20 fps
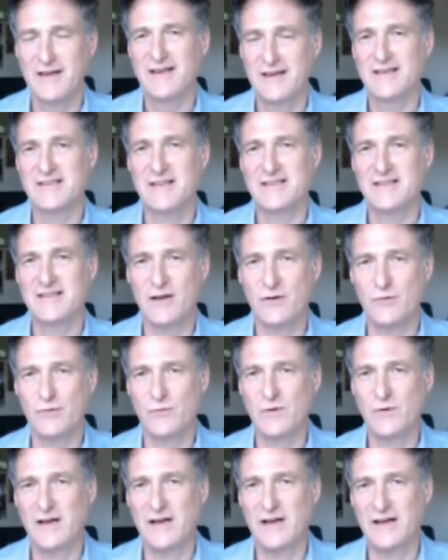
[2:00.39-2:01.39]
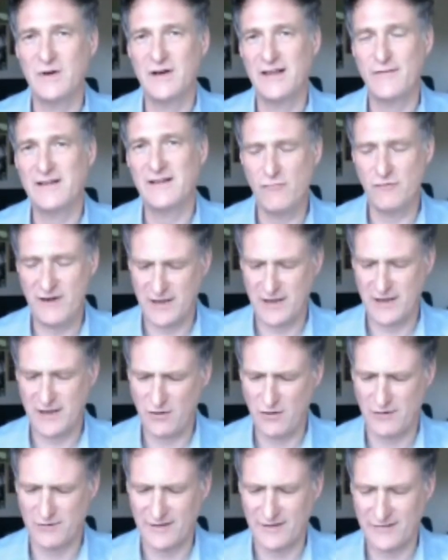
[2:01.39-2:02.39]
So they've already
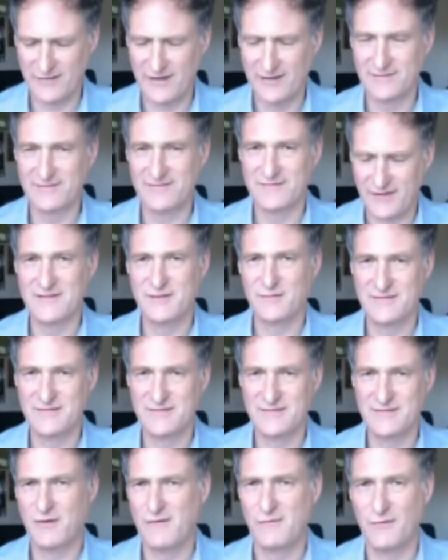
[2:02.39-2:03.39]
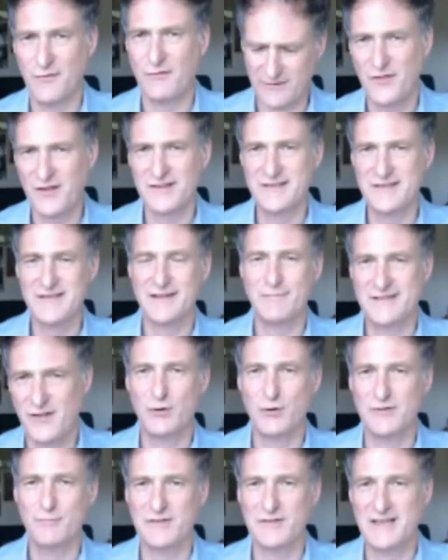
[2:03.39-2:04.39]
got, I think, 12 or 13
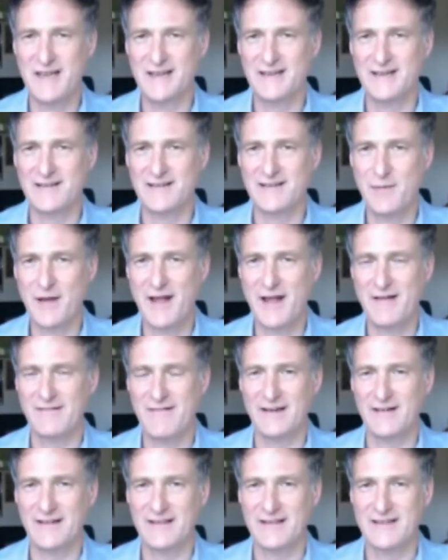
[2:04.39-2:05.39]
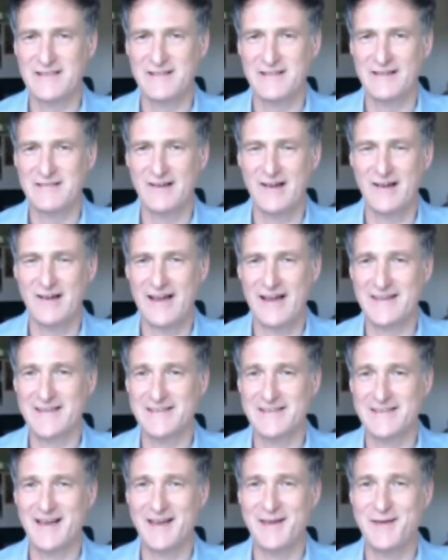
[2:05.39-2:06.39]
booked in, and apparently there's only like 8
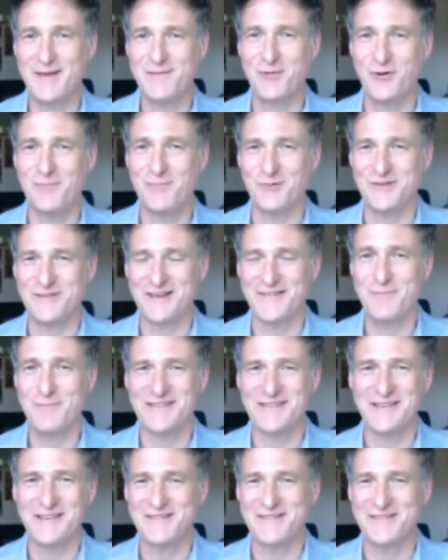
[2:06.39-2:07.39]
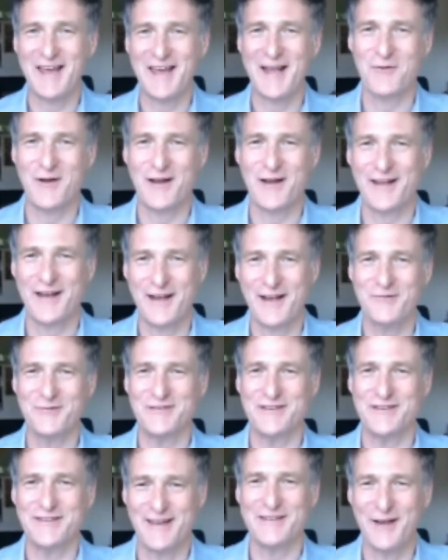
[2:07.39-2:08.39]
tables, so it's going to get quite
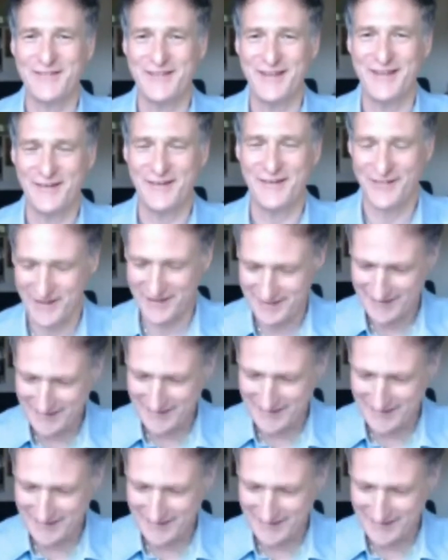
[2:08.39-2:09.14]
cosy down there, I think.